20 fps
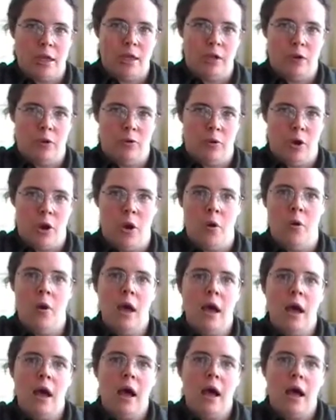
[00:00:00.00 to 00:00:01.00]
can grow
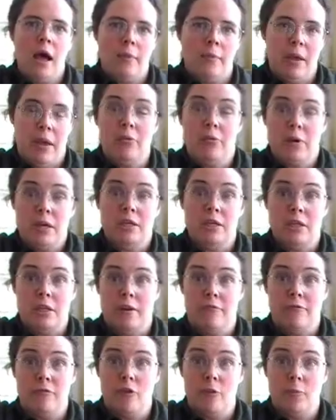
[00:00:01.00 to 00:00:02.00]
and reach
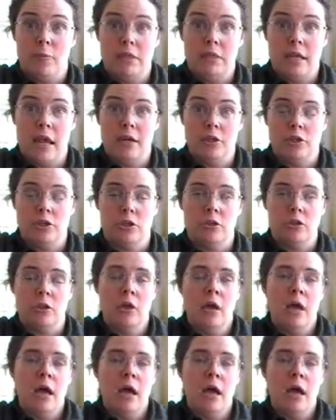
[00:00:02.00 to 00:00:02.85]
their full potential.